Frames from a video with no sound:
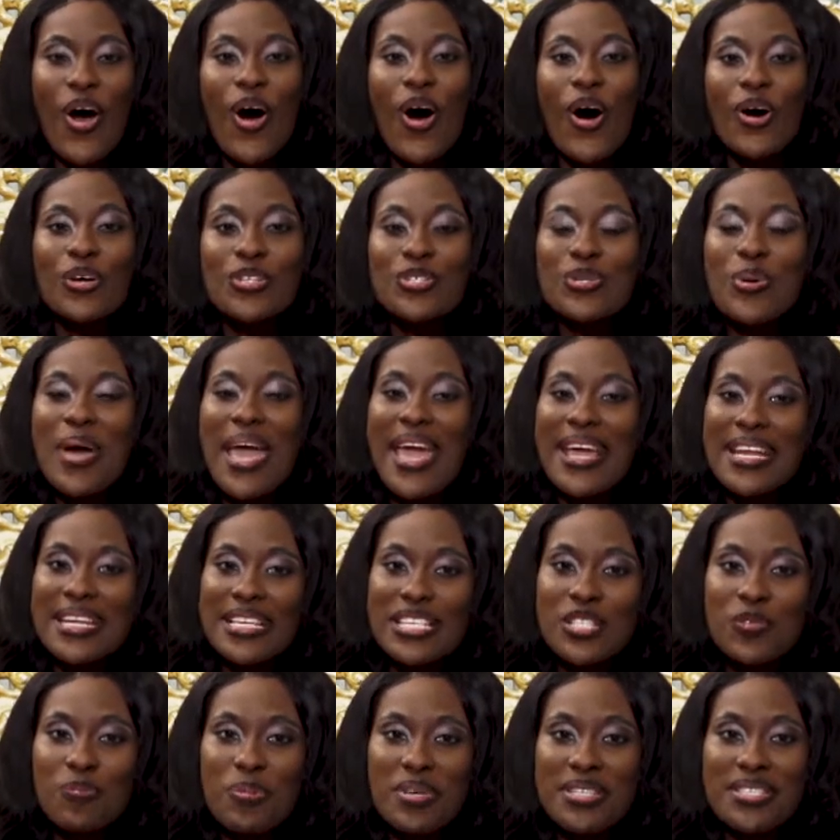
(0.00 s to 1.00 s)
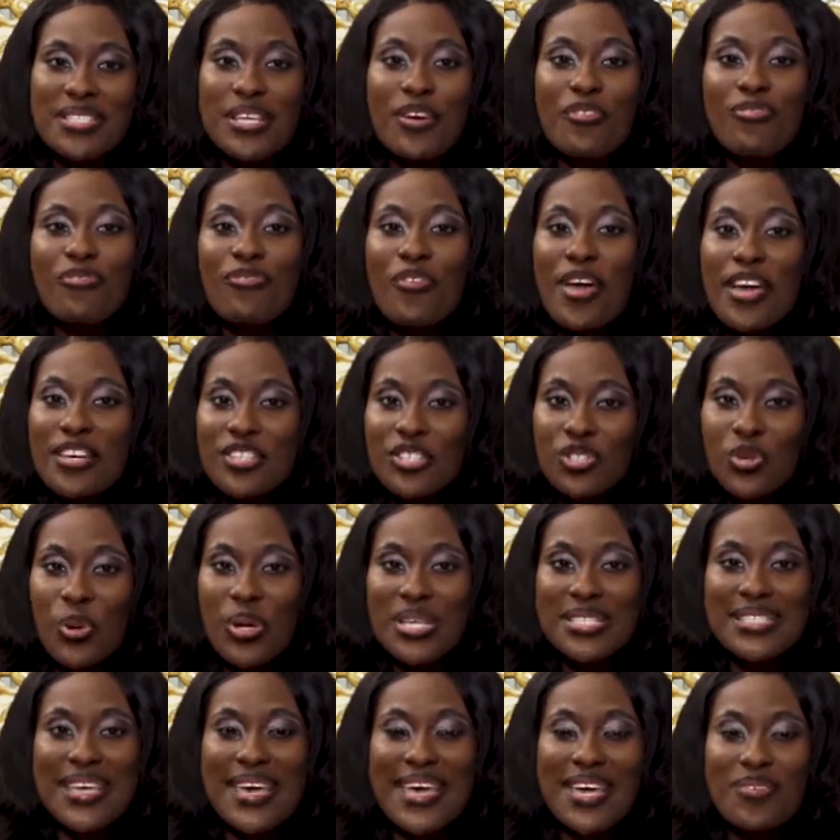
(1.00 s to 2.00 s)
Also, Eddie's Pizza, First
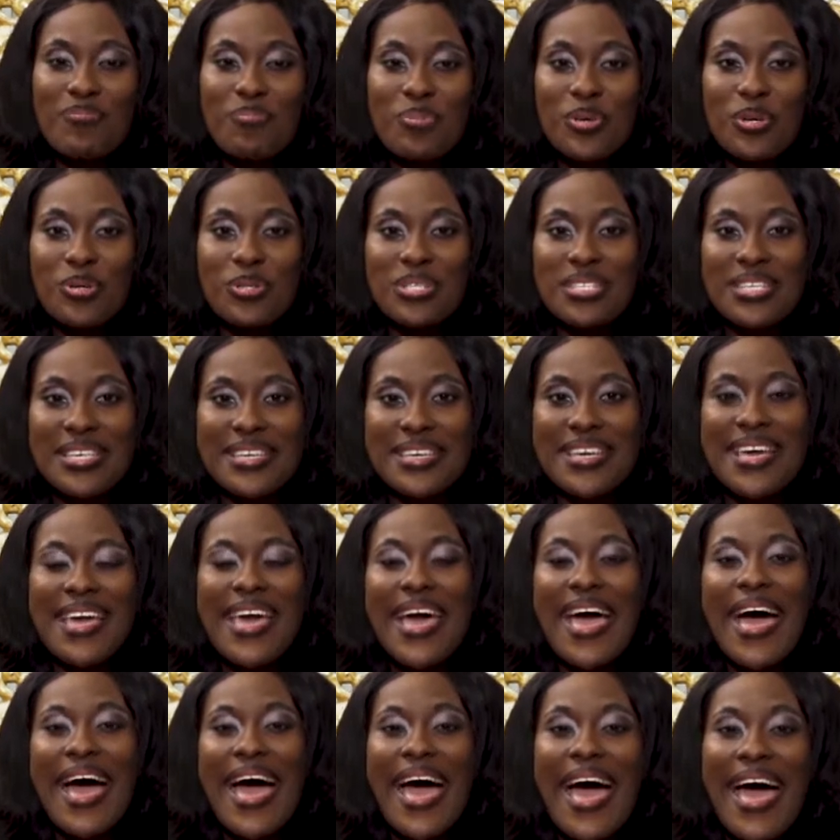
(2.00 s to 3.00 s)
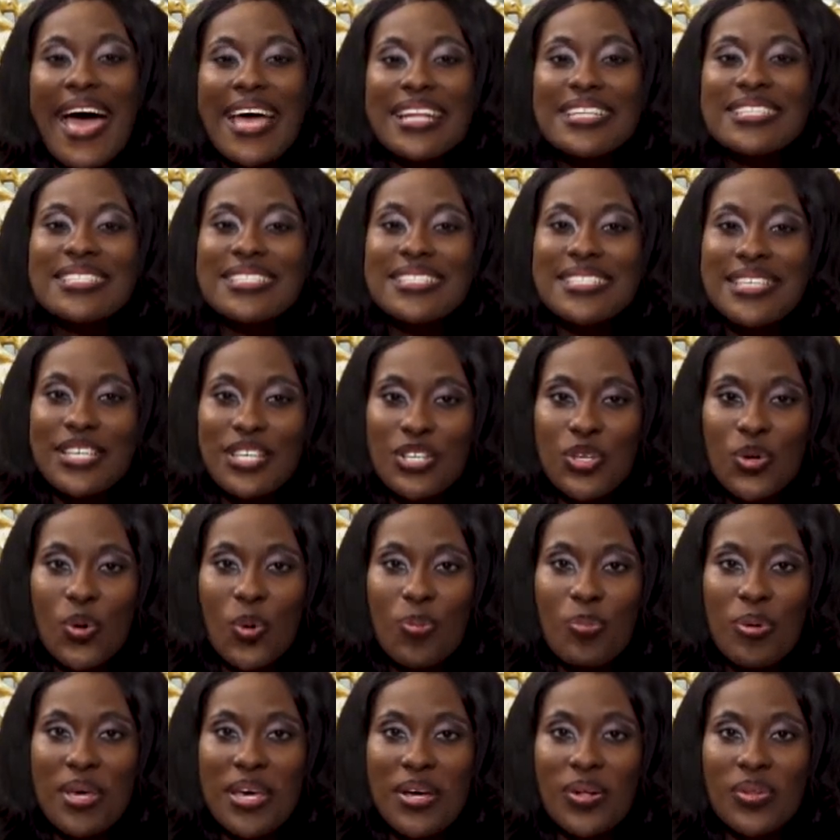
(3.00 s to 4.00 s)
Choice Hair and Beauty, and Secure
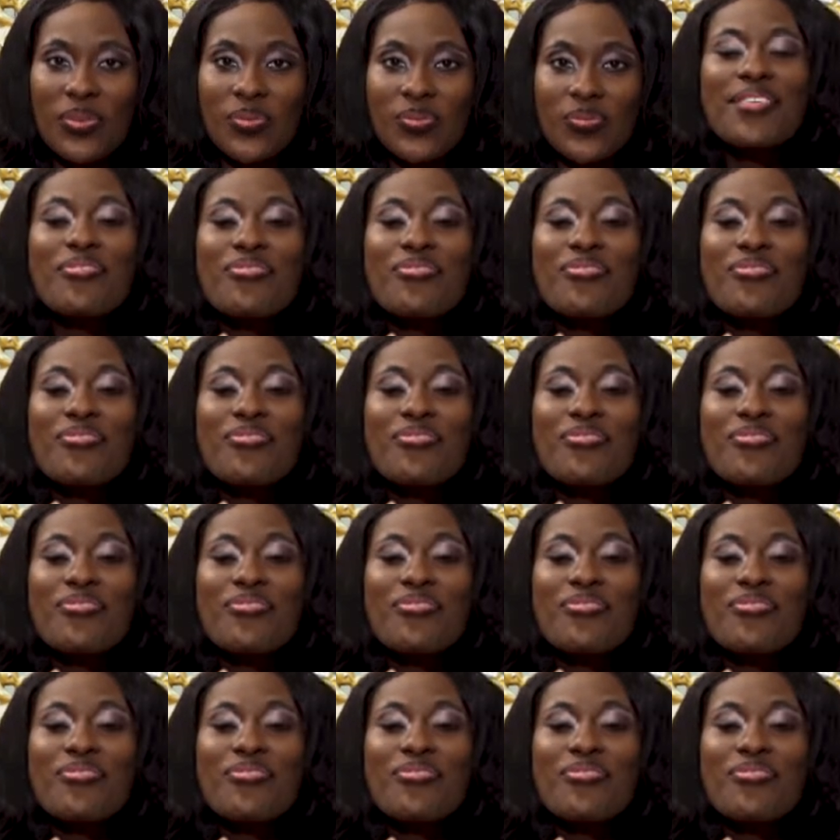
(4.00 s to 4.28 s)
Pill.